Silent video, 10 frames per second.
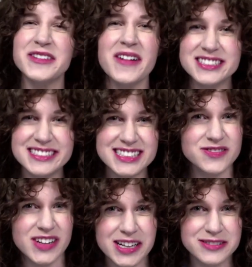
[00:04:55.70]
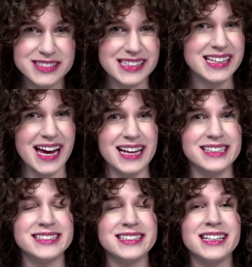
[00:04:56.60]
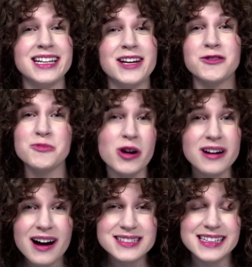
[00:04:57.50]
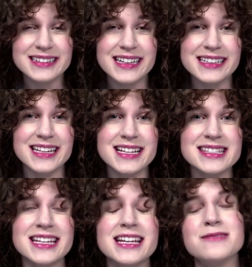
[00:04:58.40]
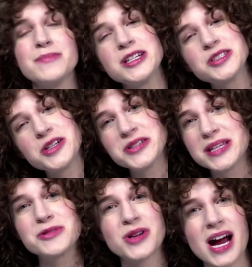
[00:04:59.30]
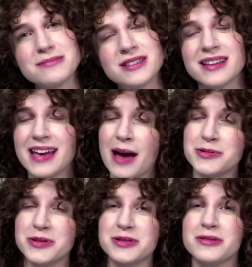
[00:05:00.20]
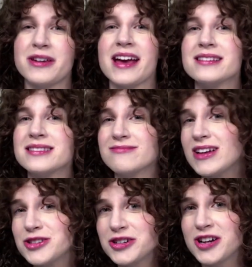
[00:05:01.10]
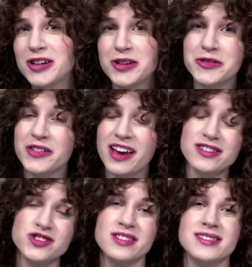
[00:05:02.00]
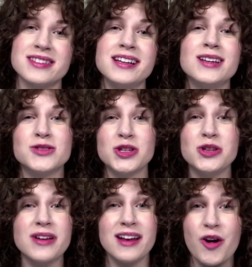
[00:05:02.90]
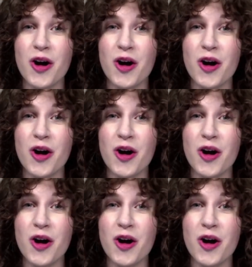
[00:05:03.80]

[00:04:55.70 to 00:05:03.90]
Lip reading: for watching this video until the end. For more content like this, Make sure you subscribe to the Capsule Suitcase and turn on notifications so you get